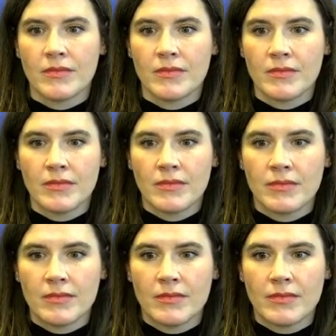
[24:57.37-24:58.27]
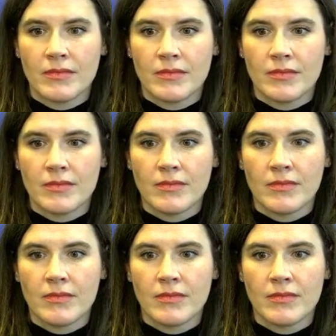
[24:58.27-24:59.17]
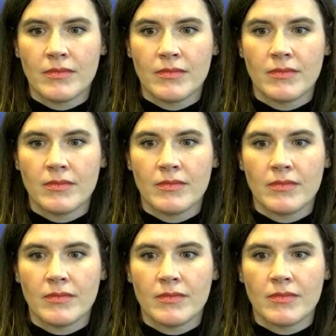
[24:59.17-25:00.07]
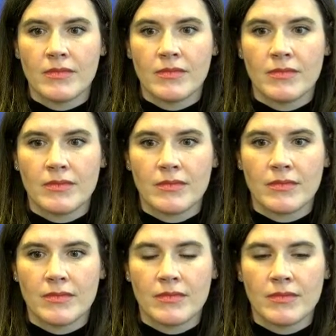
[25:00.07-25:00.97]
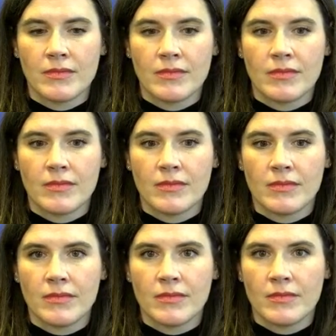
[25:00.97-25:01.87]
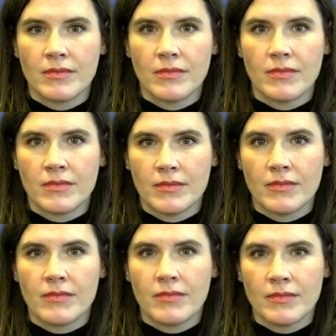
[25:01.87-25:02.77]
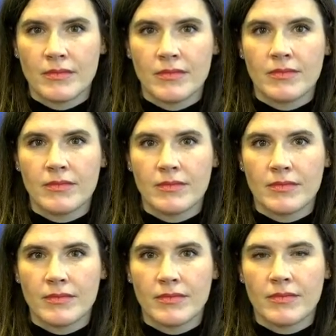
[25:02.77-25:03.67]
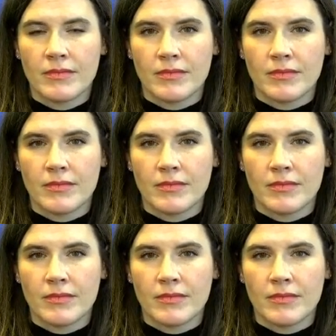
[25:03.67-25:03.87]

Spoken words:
The person shown says nothing.